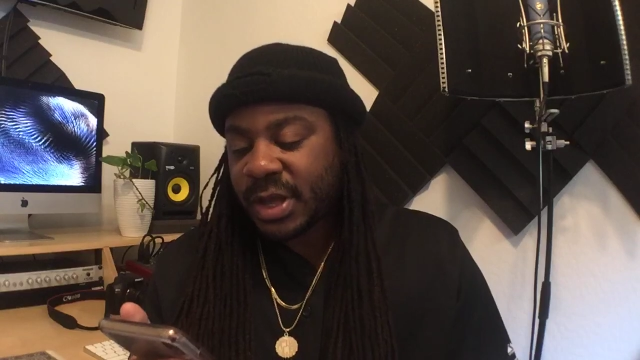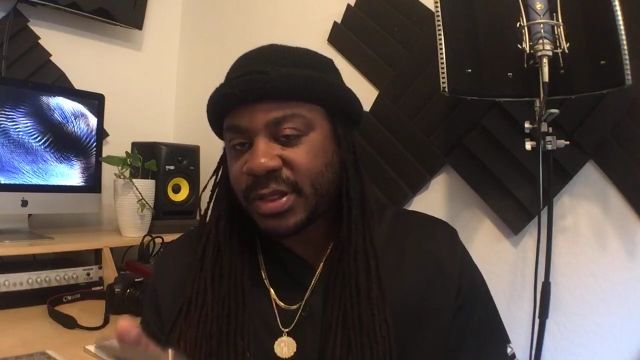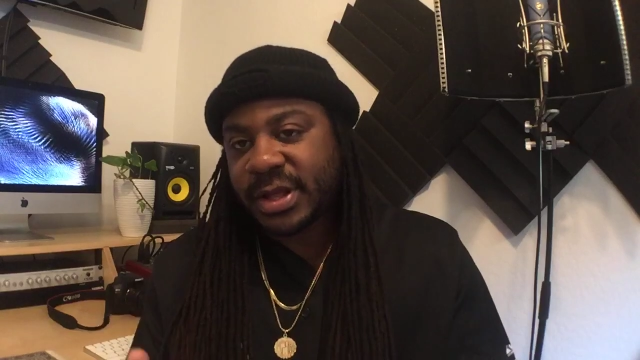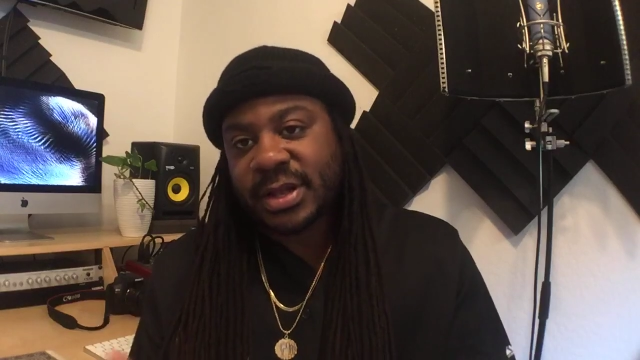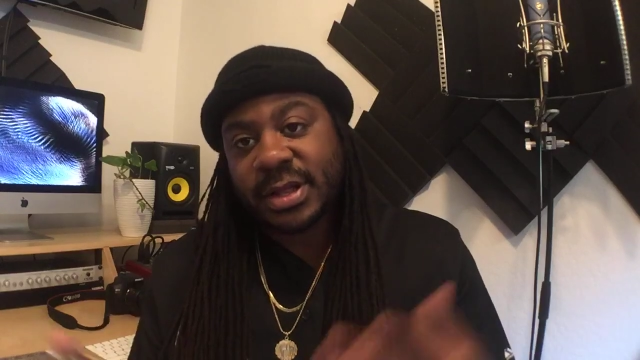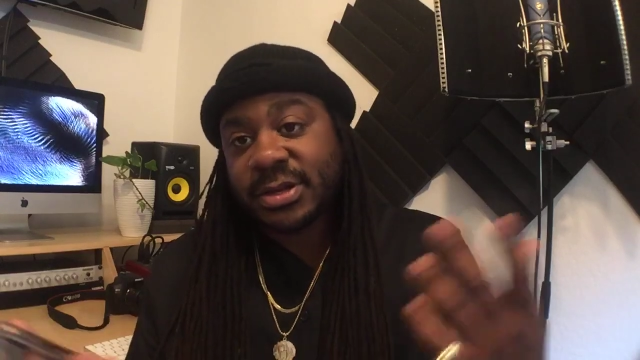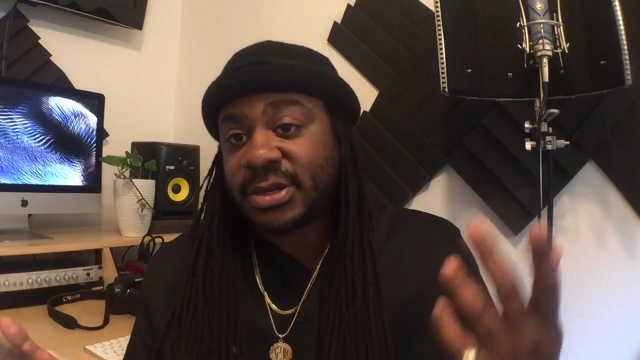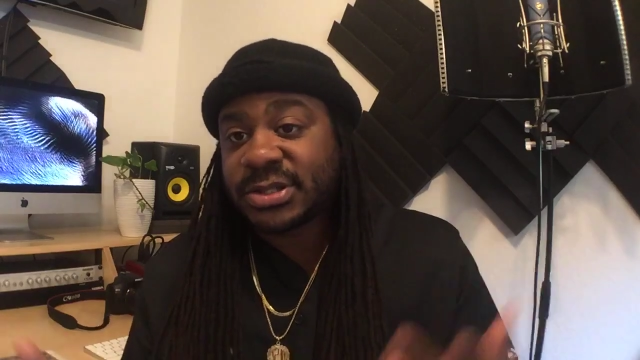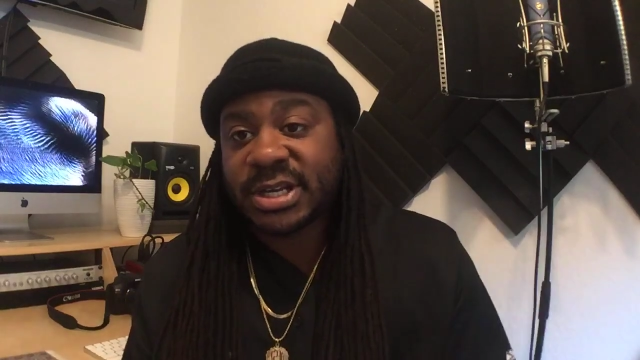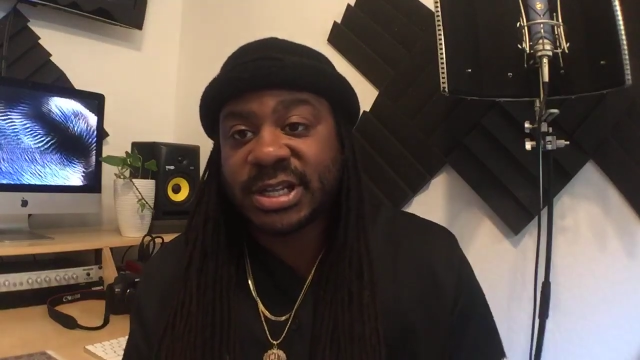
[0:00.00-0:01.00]
then
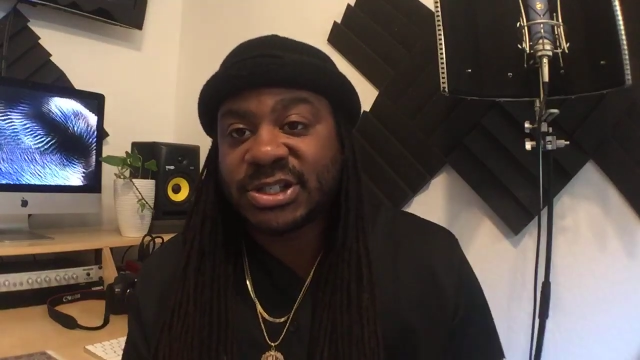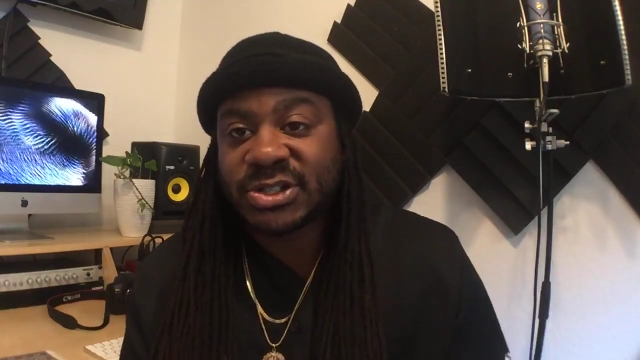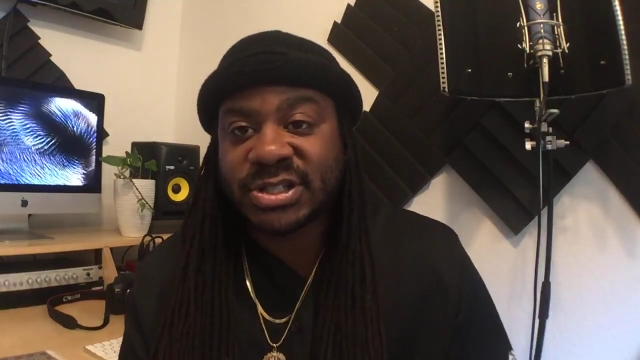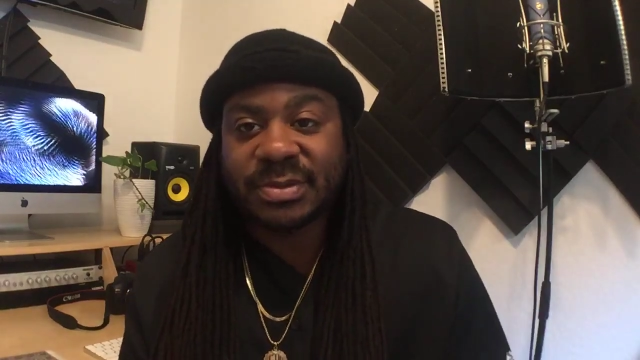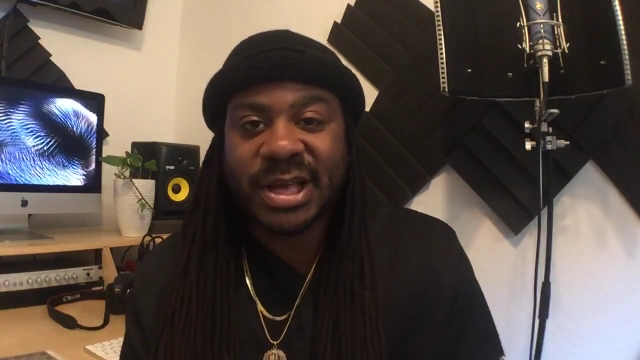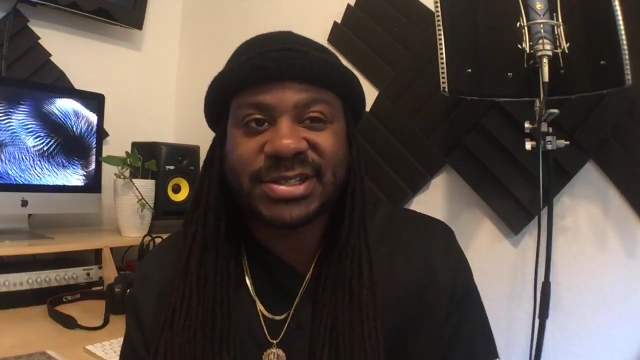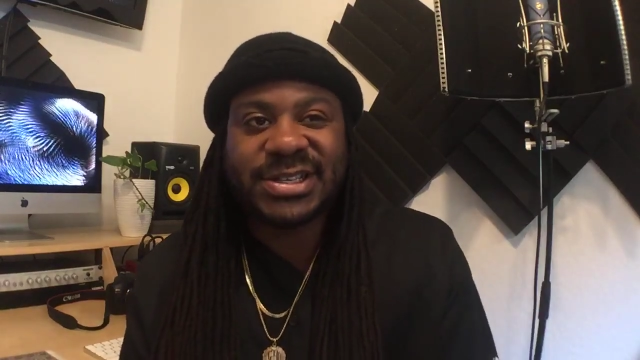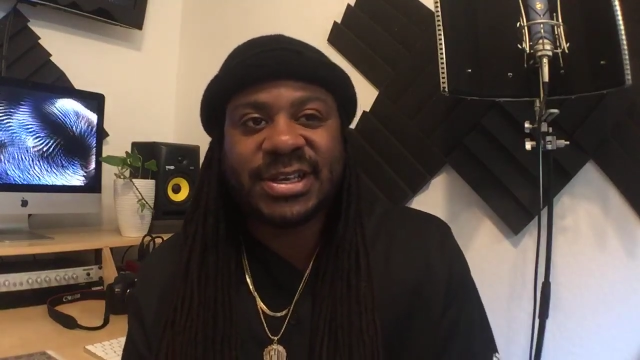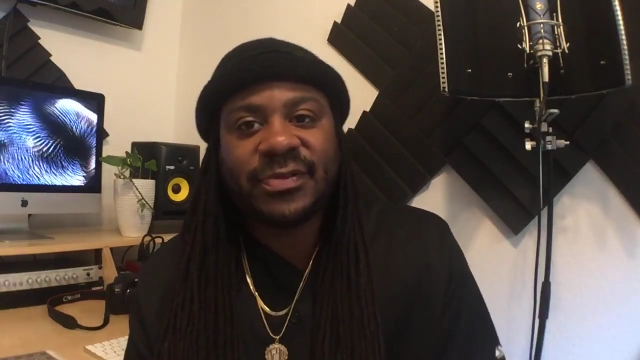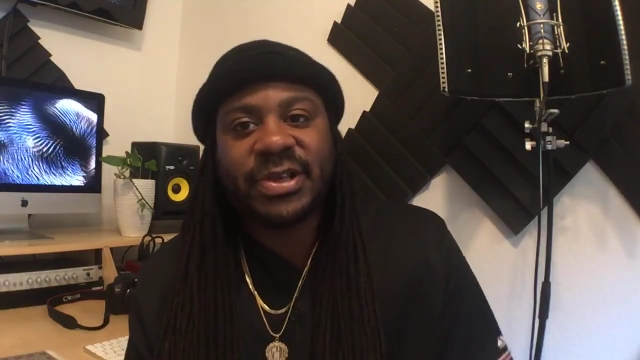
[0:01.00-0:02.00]
let's get into some like
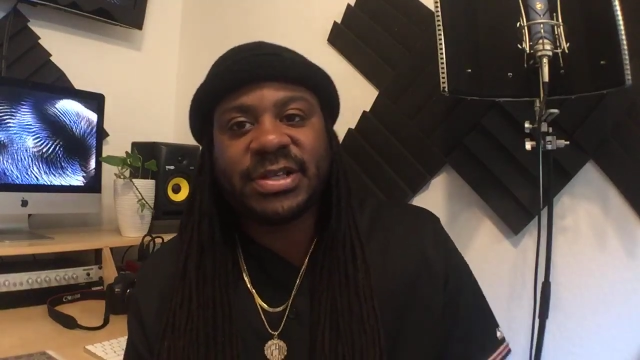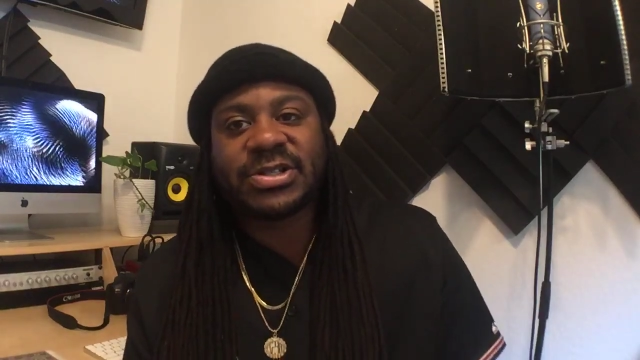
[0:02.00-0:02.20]
TV.